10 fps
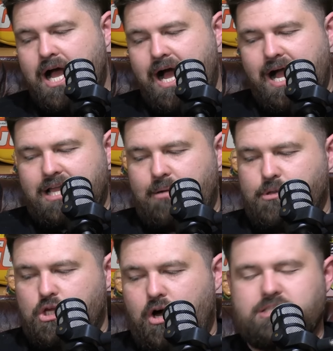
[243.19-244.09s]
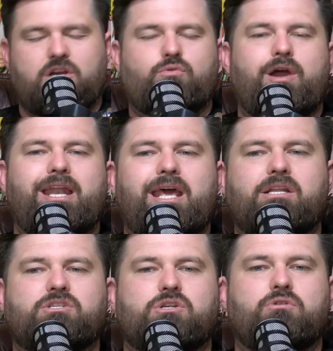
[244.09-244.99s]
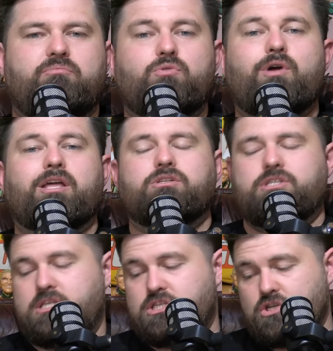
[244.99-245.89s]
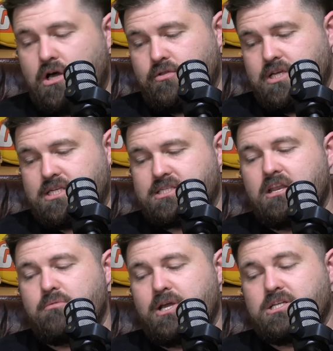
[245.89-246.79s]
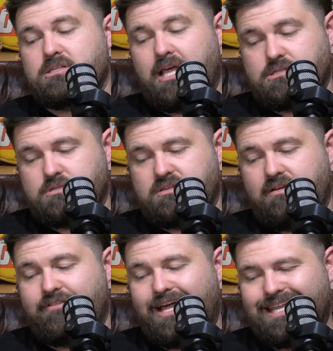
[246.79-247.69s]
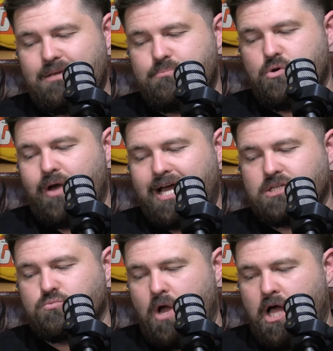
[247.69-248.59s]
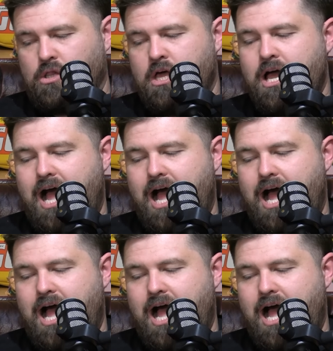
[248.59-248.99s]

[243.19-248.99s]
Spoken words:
A couple of guys like Grant Anderson who have been regulars in this side on the extender bench, Lazarus Valipu as well,